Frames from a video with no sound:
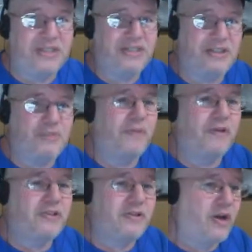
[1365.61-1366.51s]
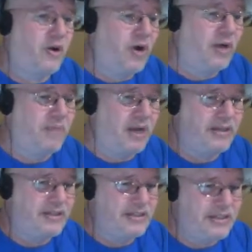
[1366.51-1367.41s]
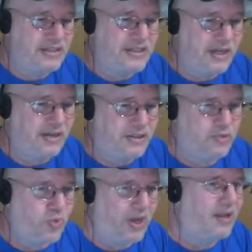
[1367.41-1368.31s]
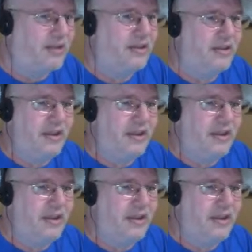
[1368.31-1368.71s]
This is supposed to go on my Disney Channel as well.